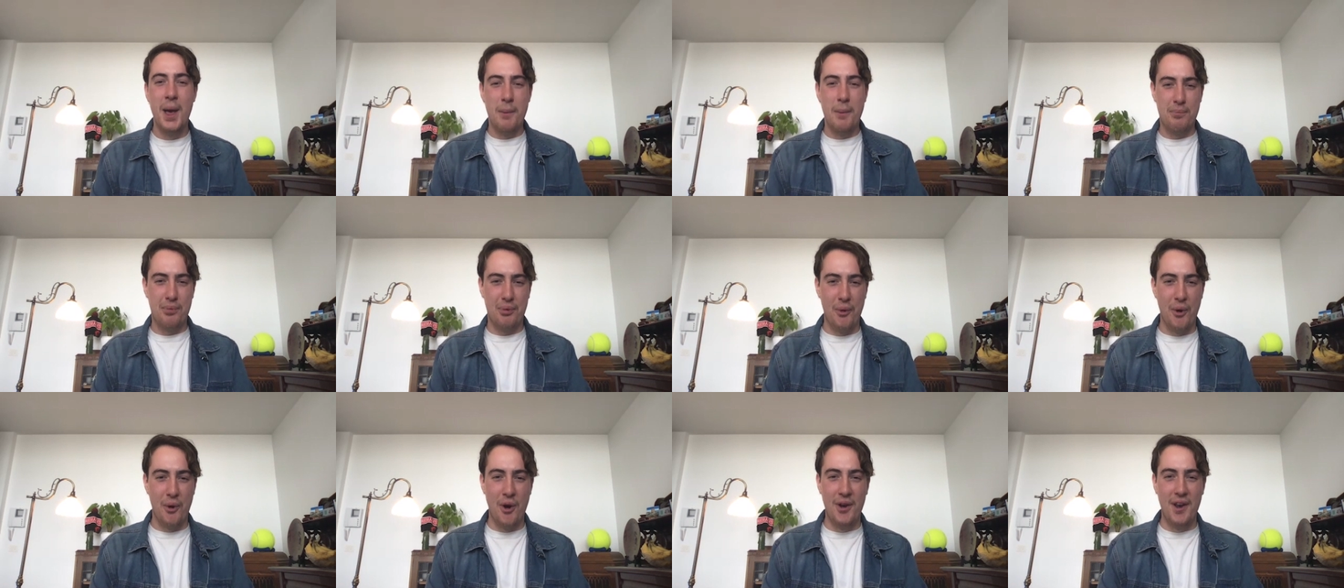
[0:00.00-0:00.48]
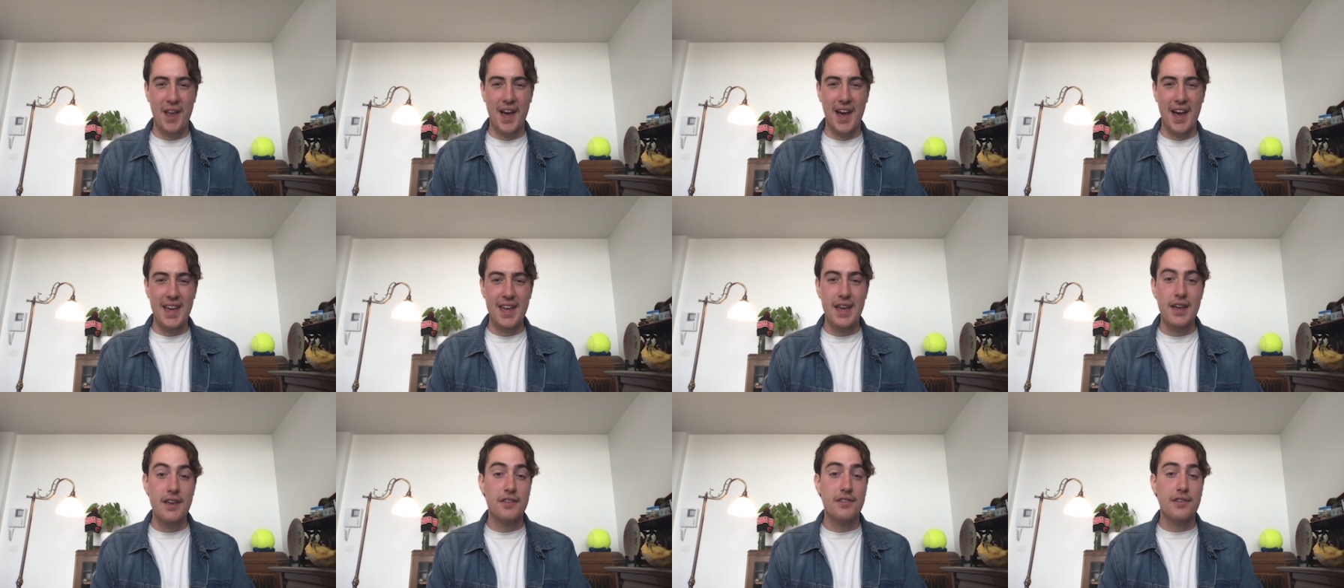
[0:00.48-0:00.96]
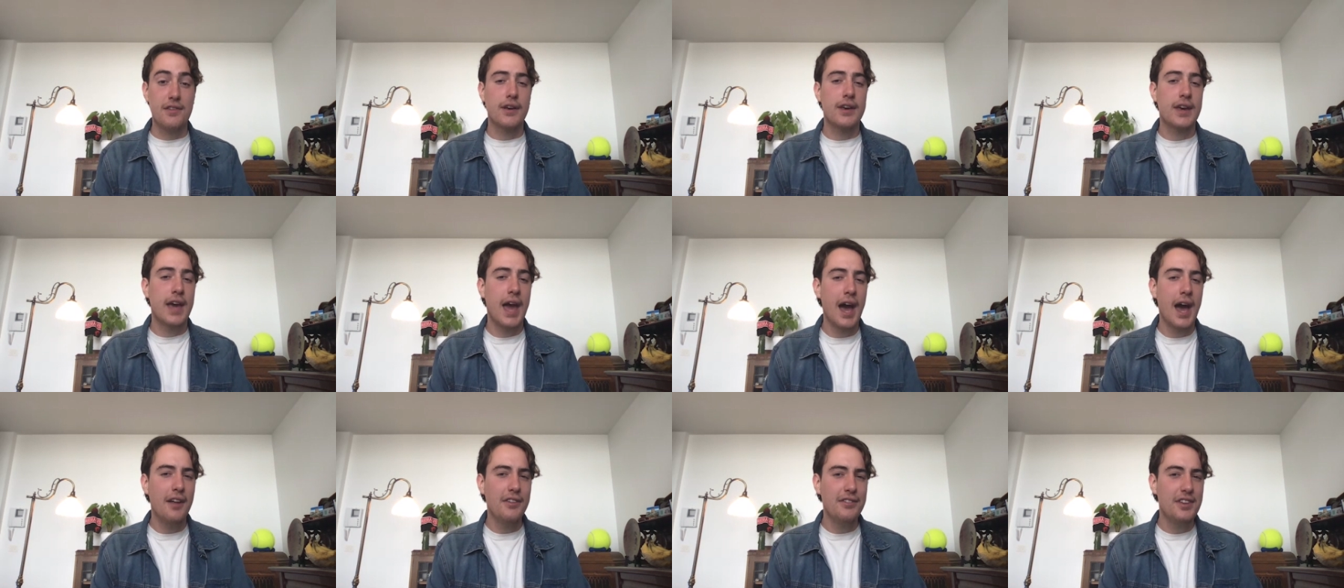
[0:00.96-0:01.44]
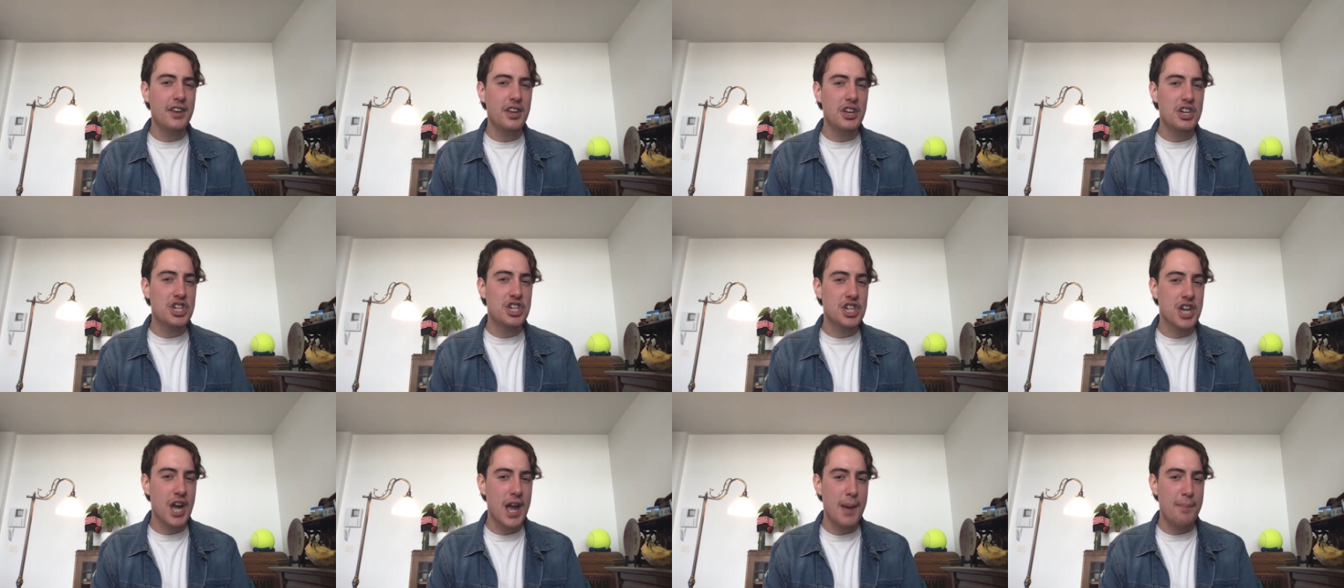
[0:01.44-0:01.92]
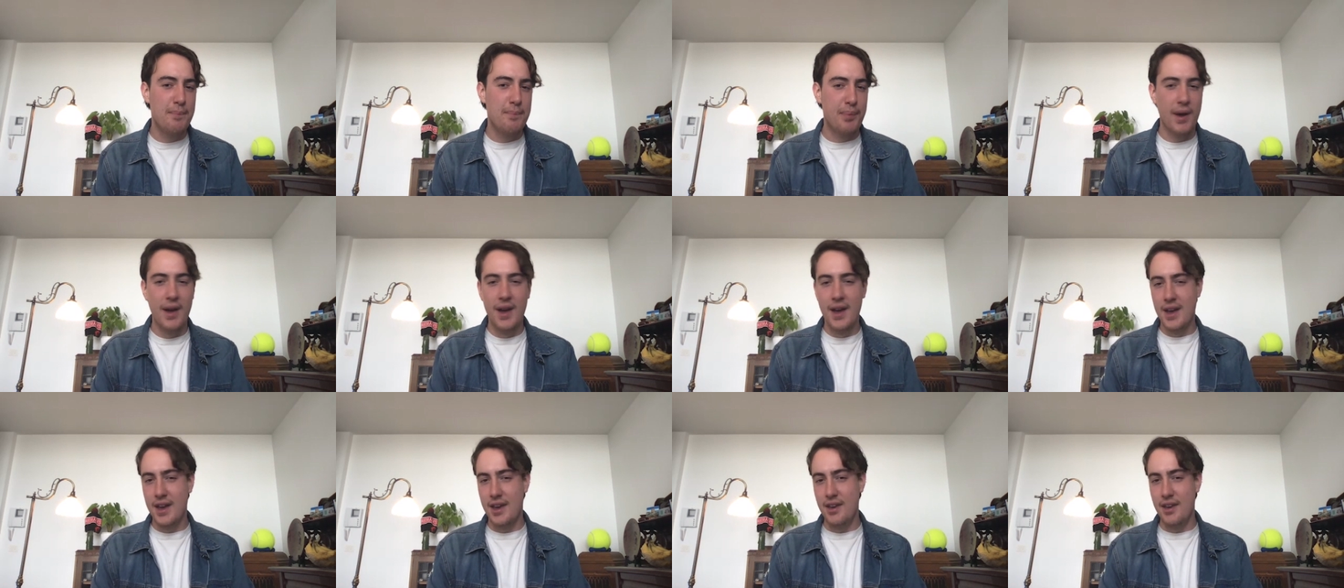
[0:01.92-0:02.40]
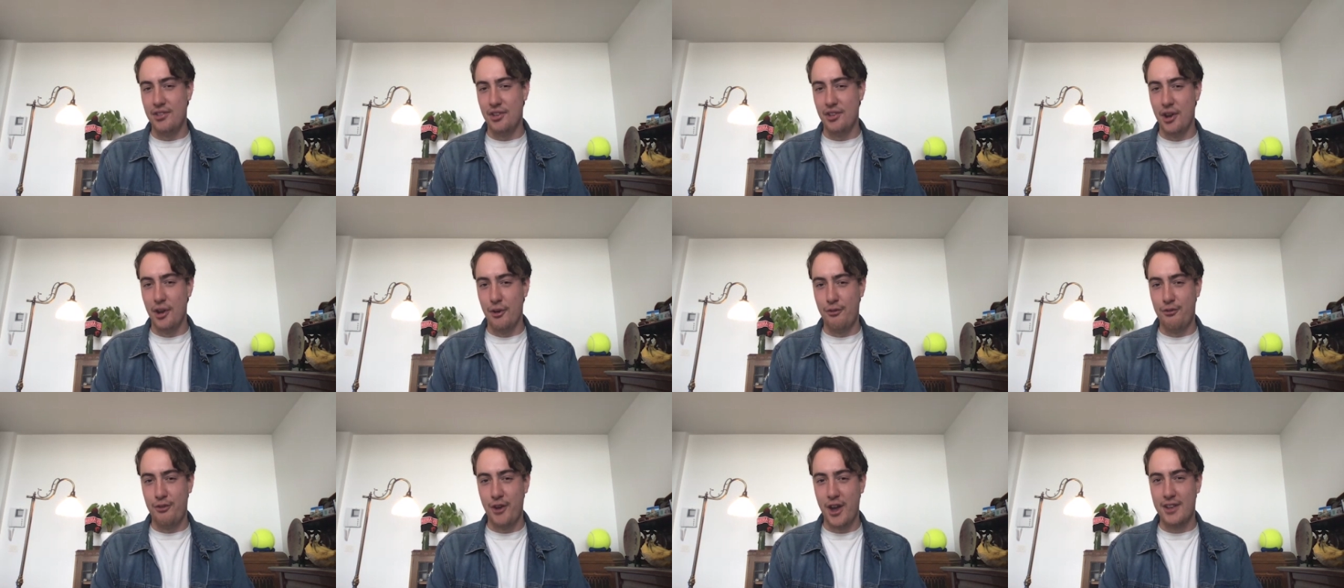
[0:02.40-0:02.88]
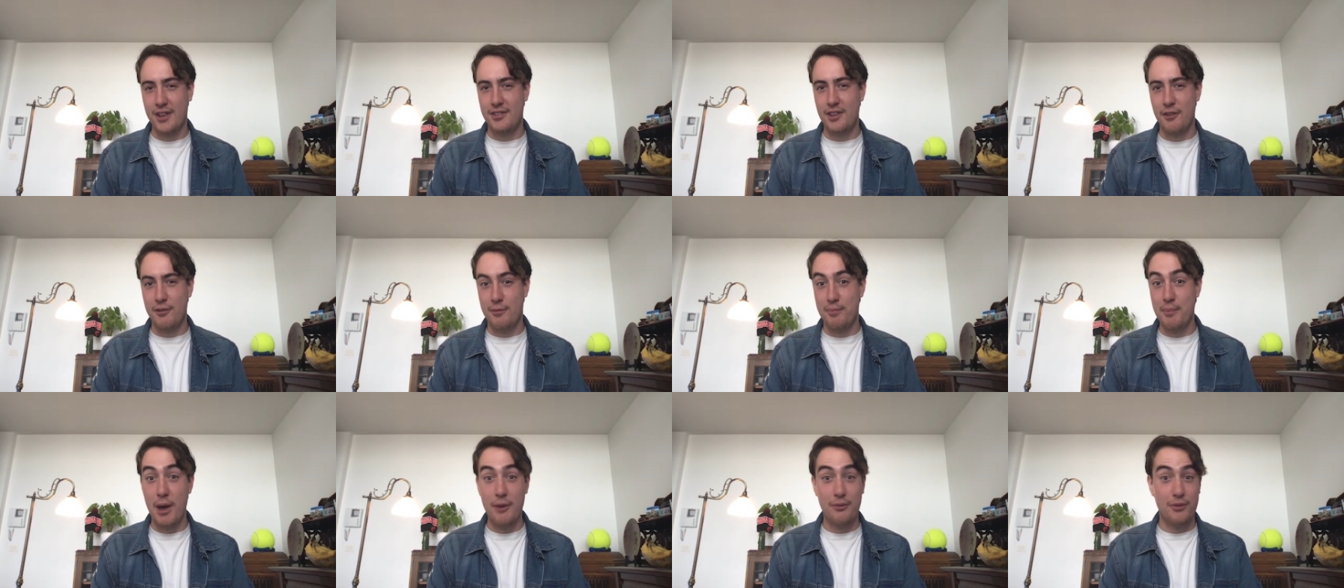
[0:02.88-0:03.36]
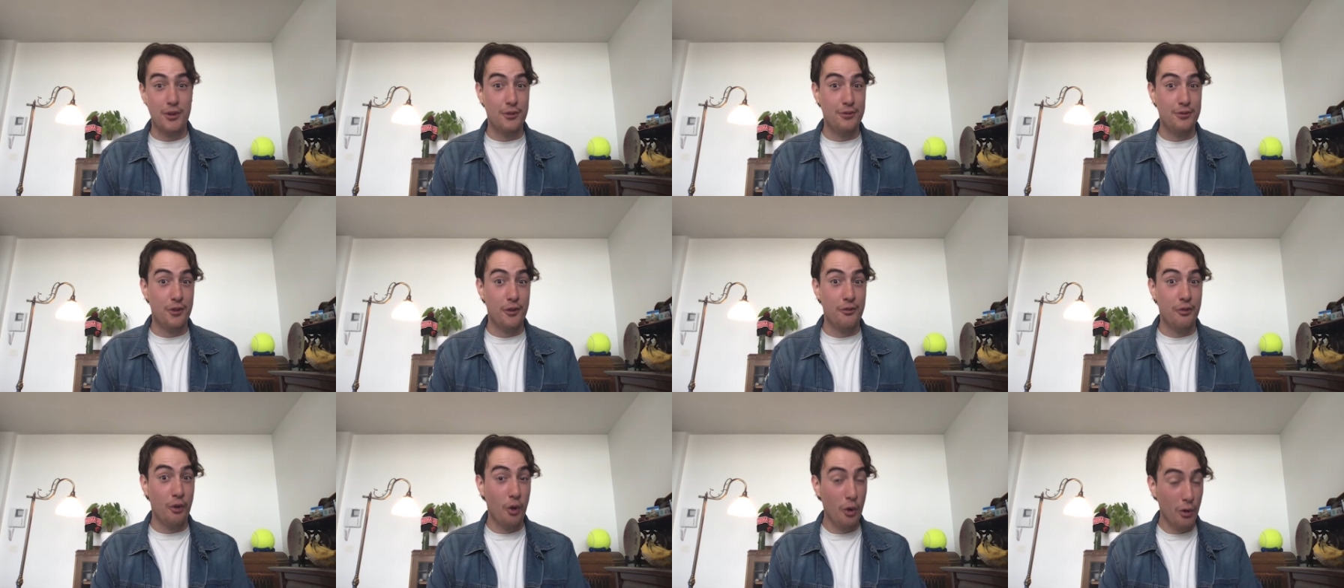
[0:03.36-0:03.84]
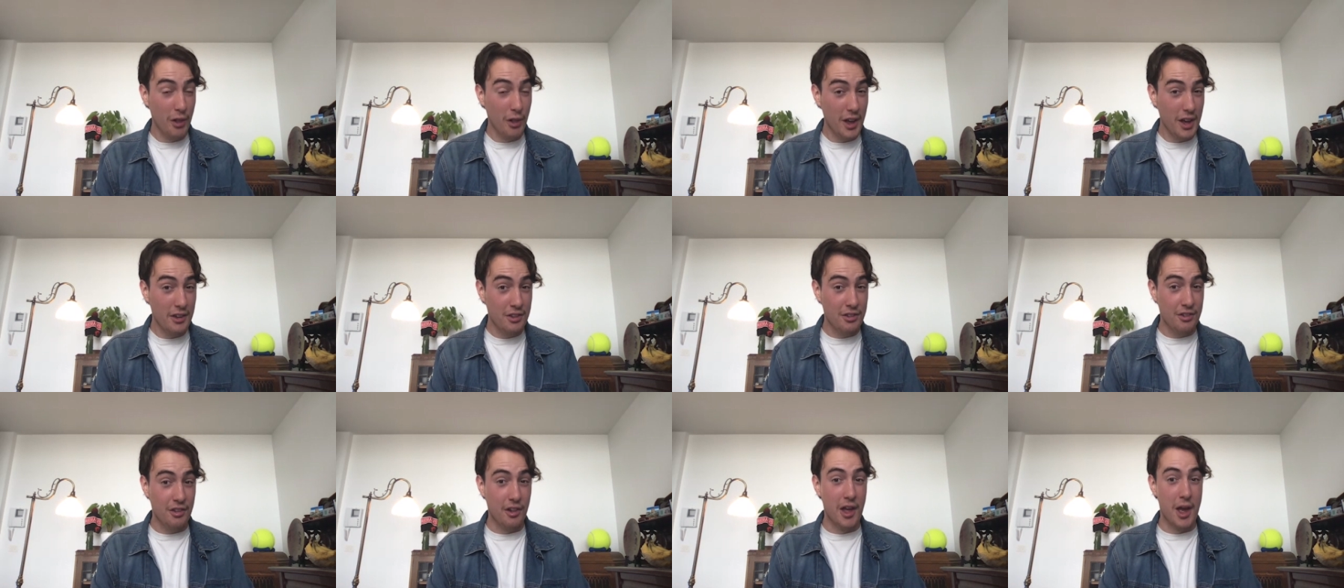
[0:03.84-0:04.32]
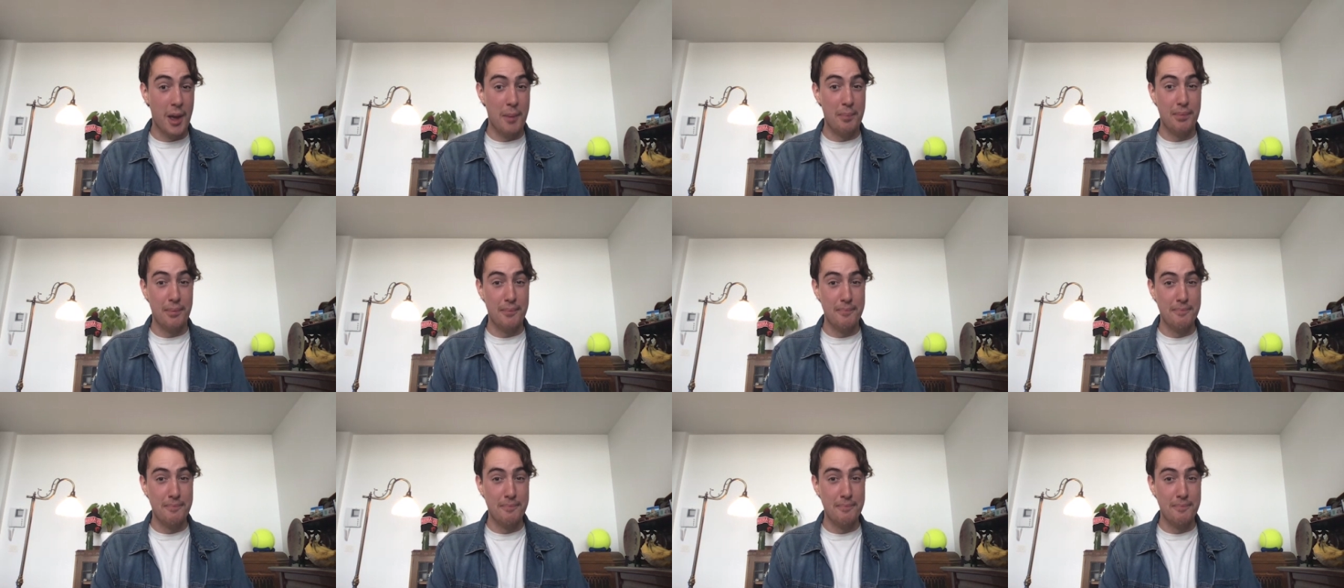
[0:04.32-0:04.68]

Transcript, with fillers: Prerna, is counting sheep is an effective method for falling asleep.